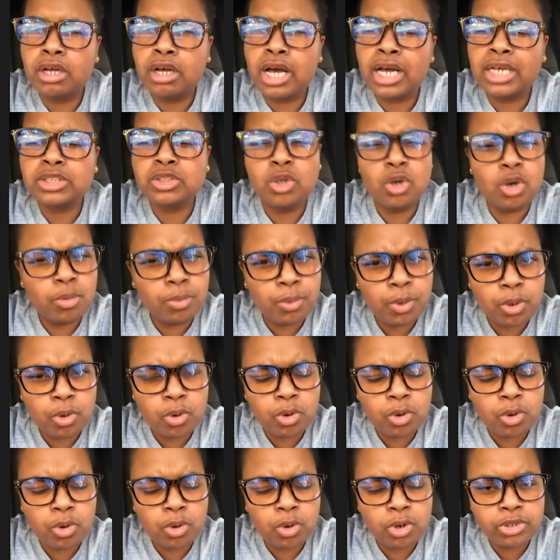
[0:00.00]
October
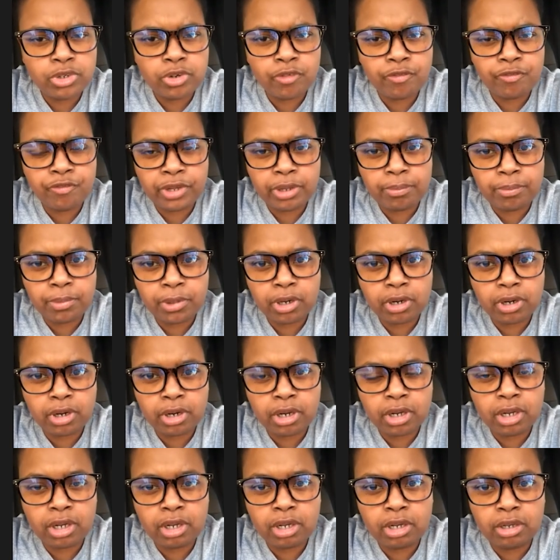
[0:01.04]
or November
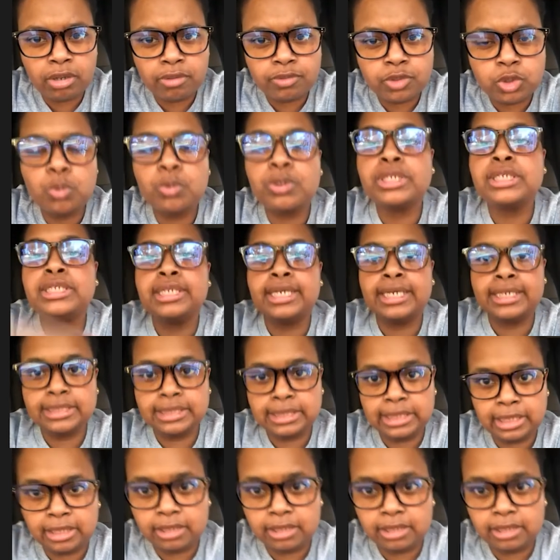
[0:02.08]
of 2019.